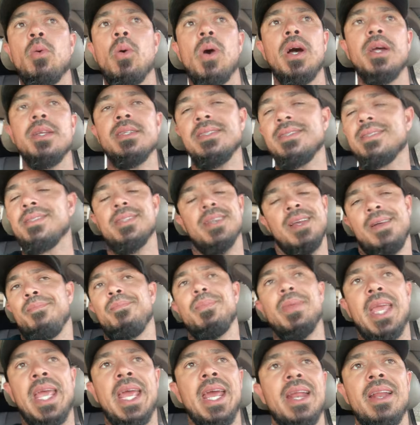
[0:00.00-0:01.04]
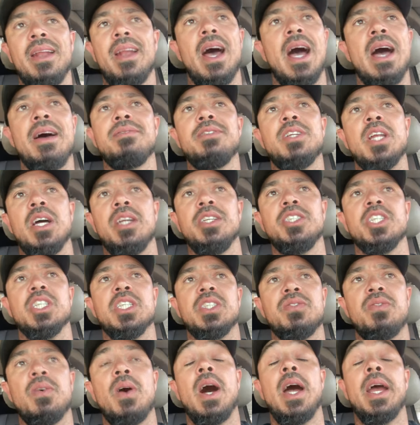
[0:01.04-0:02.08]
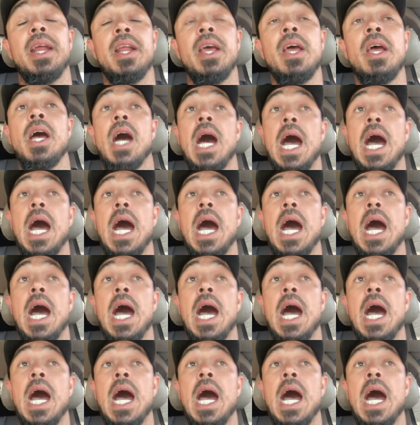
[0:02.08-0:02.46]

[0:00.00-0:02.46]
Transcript: ones, and I've done just fine.